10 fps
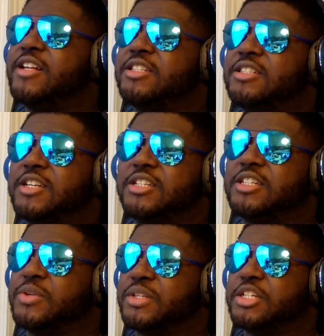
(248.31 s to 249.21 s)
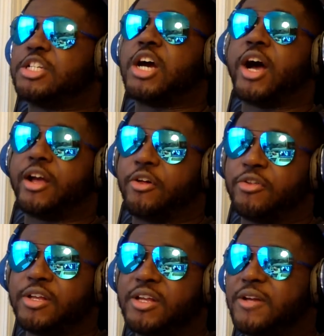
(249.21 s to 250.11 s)
since she was a
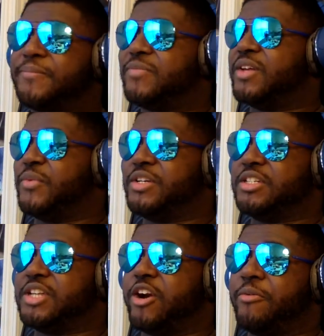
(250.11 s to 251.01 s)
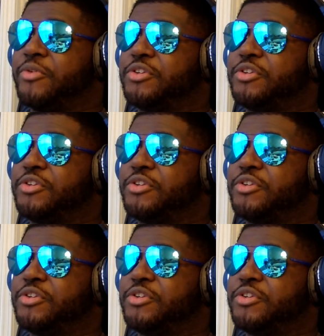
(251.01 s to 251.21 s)
child, and which is terrible.